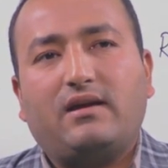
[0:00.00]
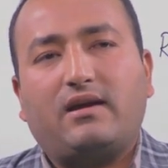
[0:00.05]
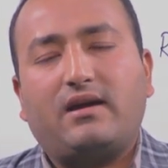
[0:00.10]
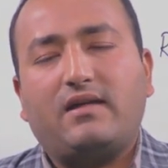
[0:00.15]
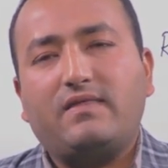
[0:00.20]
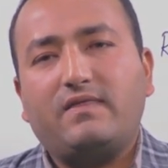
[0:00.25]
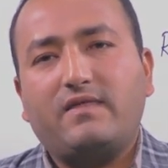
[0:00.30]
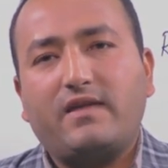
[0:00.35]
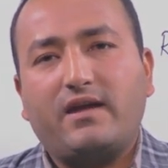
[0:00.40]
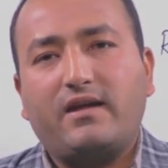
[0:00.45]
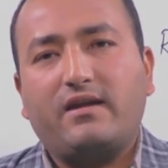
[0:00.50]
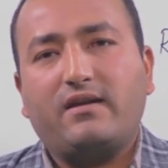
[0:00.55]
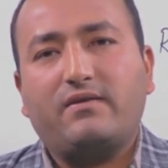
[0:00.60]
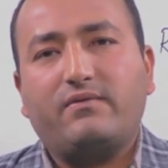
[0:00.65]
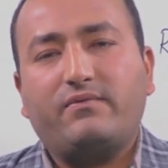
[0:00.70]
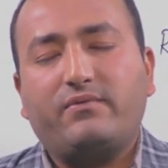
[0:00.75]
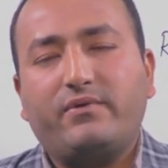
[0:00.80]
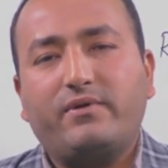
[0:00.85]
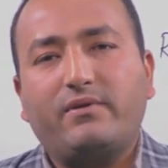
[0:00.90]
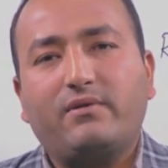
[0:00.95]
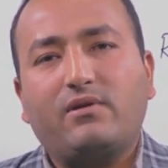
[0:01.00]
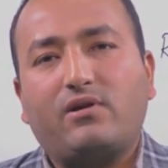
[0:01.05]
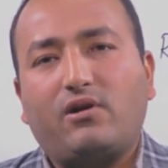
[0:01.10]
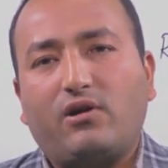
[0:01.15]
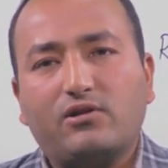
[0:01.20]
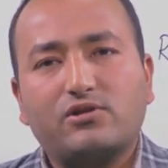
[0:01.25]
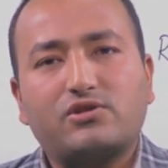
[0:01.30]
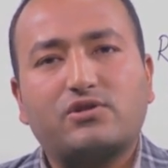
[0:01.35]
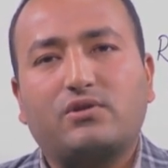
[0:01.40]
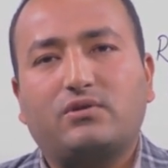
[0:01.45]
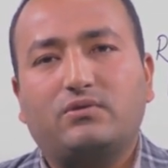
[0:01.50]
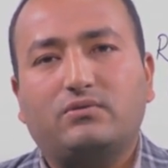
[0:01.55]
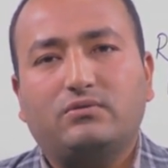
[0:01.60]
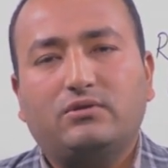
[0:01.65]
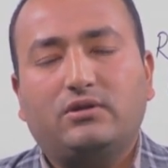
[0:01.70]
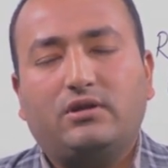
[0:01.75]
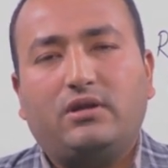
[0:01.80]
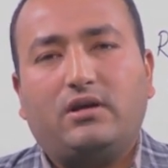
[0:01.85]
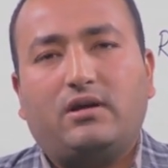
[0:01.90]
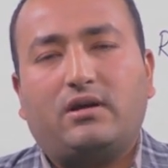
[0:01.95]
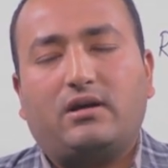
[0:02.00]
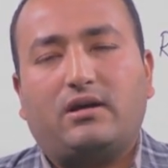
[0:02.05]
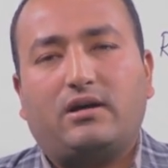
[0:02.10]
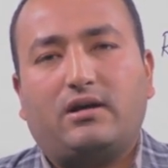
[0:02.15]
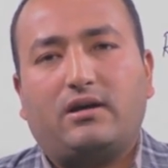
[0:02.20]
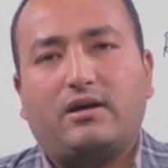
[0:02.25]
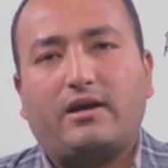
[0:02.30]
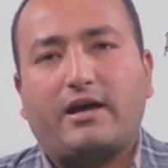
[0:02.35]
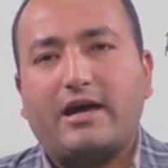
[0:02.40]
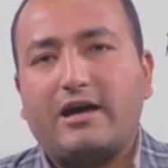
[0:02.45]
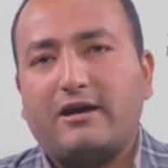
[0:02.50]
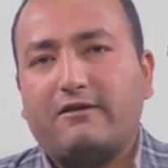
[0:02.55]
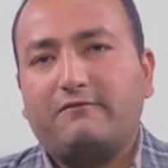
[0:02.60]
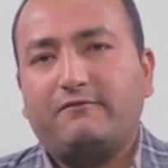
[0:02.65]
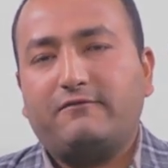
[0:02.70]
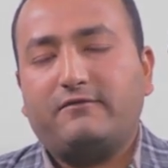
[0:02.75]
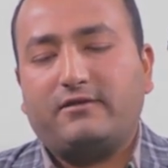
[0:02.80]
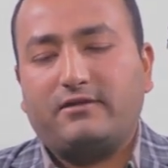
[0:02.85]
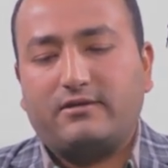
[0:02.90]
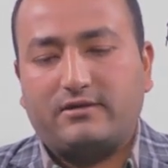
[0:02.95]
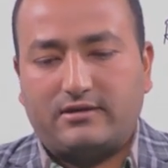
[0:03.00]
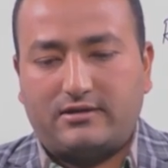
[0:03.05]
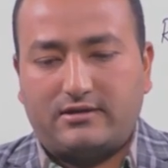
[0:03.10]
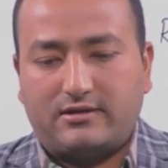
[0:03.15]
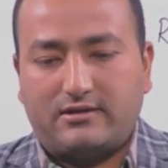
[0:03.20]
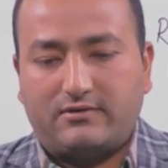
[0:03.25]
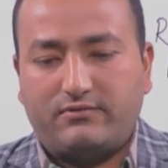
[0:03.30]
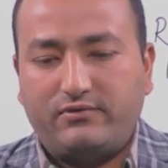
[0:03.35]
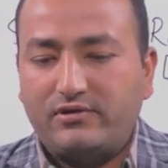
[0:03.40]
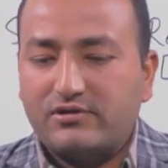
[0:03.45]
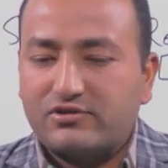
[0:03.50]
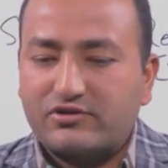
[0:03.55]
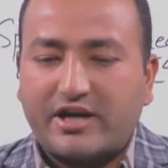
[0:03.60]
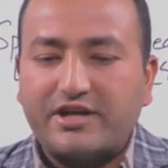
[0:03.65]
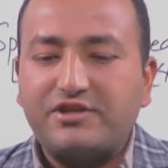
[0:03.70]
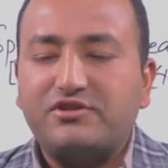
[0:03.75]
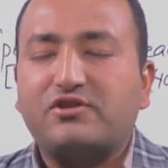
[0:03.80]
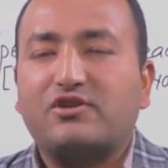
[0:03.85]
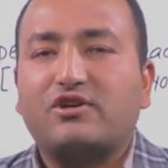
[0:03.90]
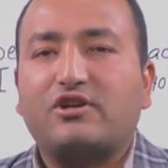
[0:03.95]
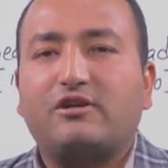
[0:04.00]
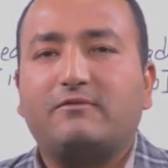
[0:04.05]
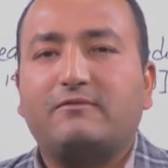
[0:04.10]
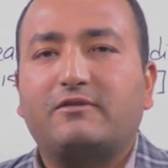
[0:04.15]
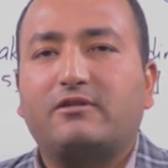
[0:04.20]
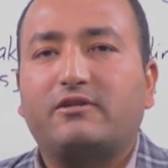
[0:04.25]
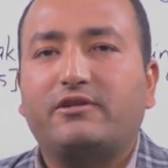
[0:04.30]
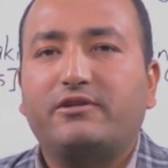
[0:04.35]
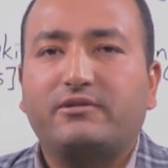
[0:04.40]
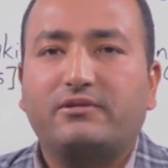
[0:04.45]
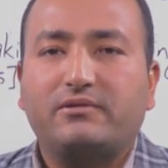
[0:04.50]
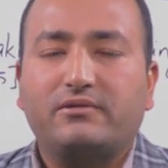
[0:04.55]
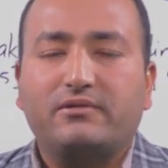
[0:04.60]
and then we will also we will try to cover